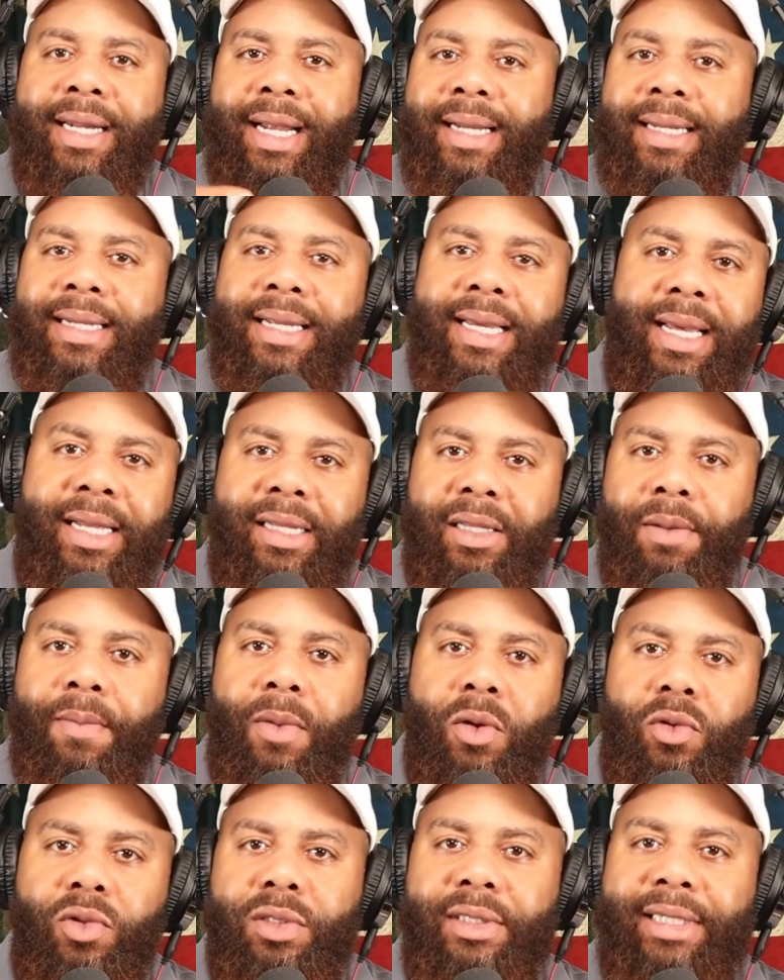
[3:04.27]
And I need the
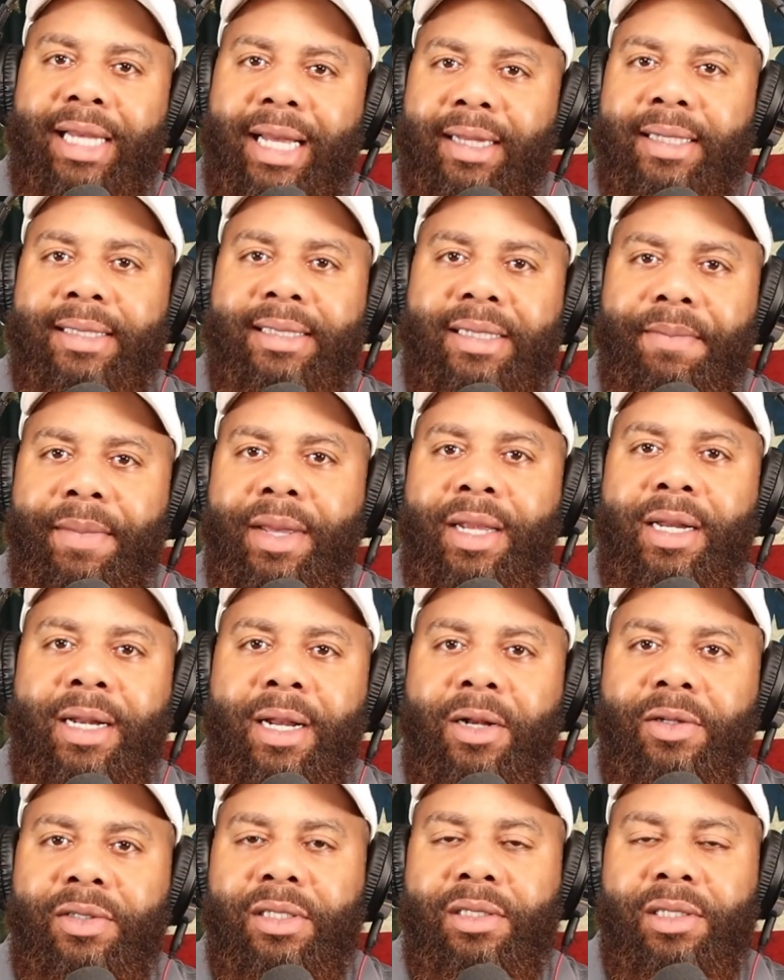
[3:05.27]
most talented men in
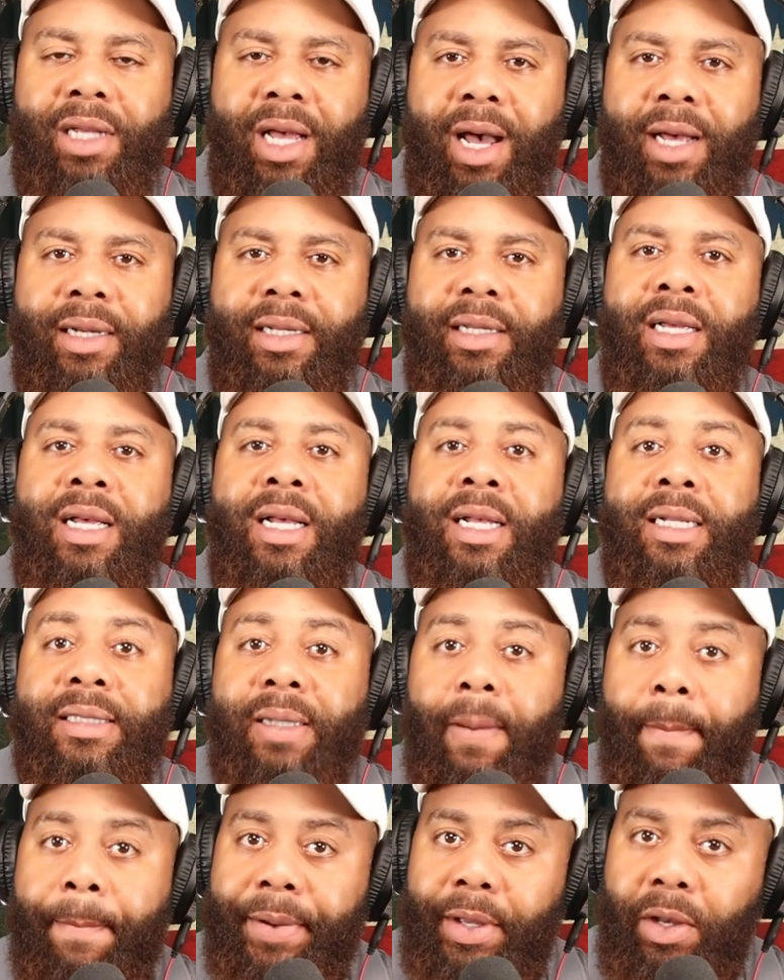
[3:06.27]
our society
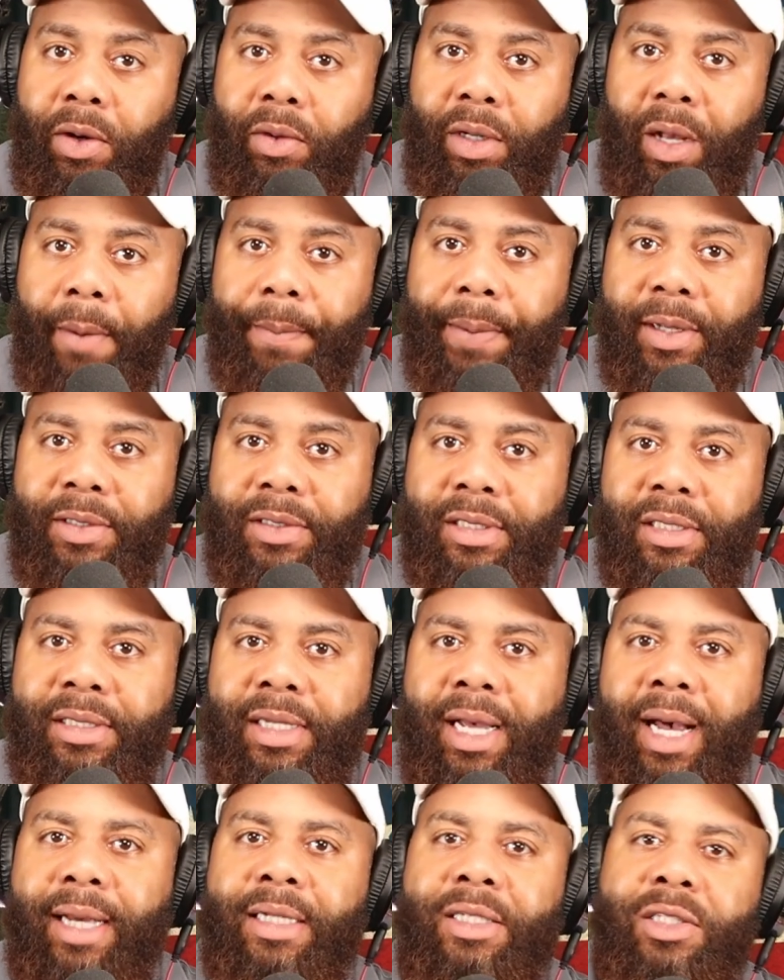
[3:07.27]
to build up our
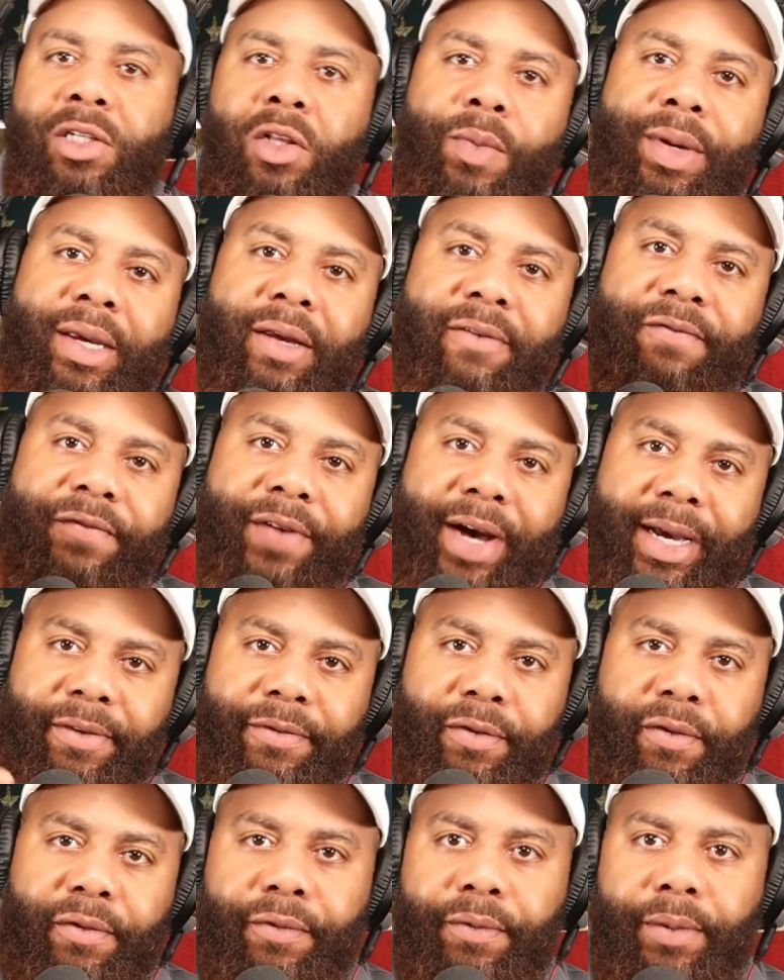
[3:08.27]
society so that we can fight for